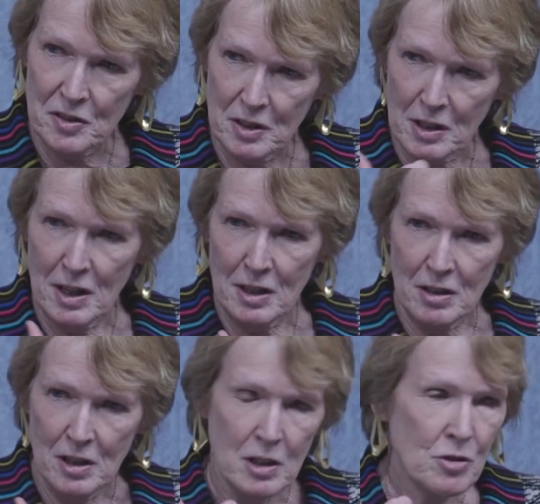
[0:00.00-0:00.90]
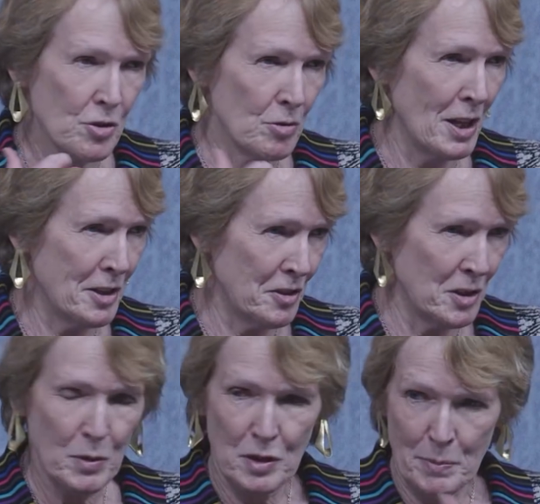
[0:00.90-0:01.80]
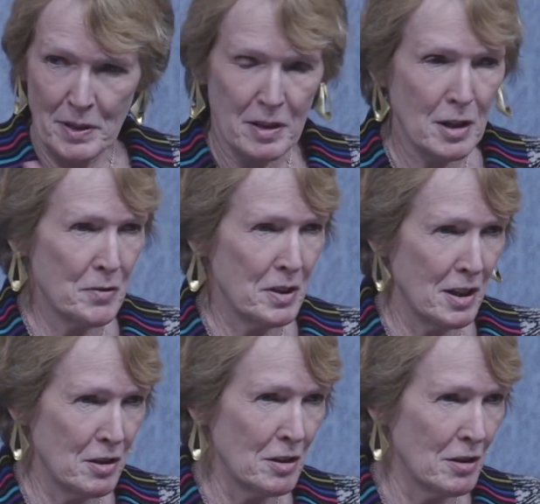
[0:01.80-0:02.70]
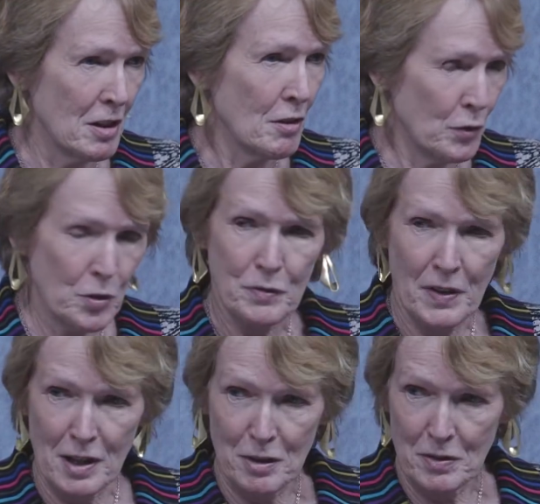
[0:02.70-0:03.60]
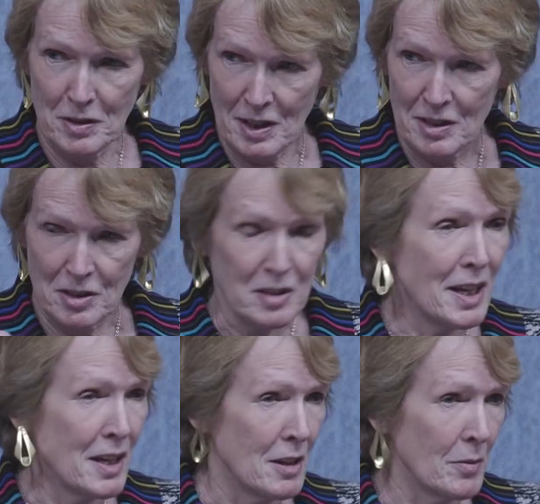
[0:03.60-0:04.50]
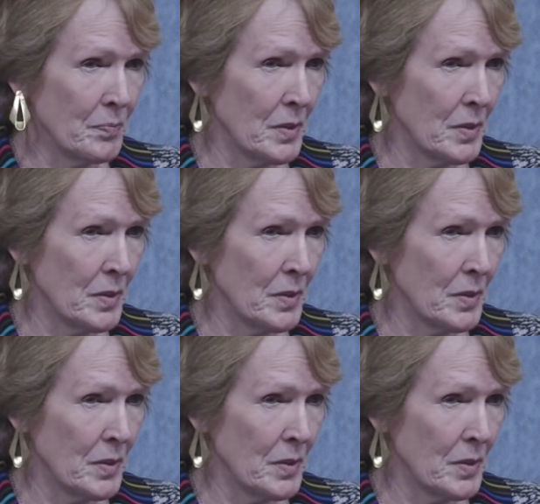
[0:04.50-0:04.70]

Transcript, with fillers: And again, drew lessons with the period after 1945 and, and today.